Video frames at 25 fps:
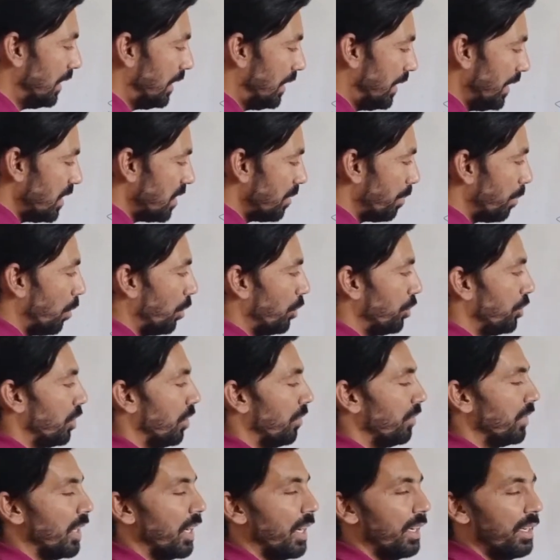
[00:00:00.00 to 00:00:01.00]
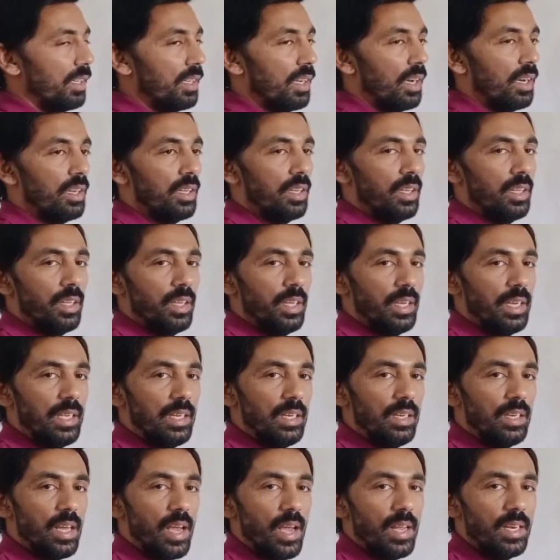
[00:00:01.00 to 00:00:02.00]
this portion of the retina
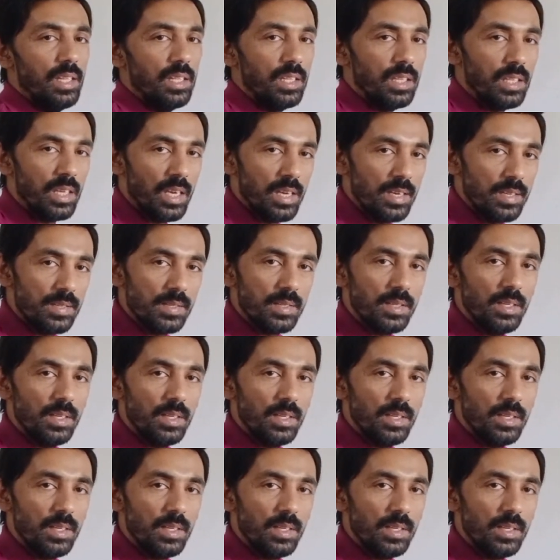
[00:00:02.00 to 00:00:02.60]
in any case,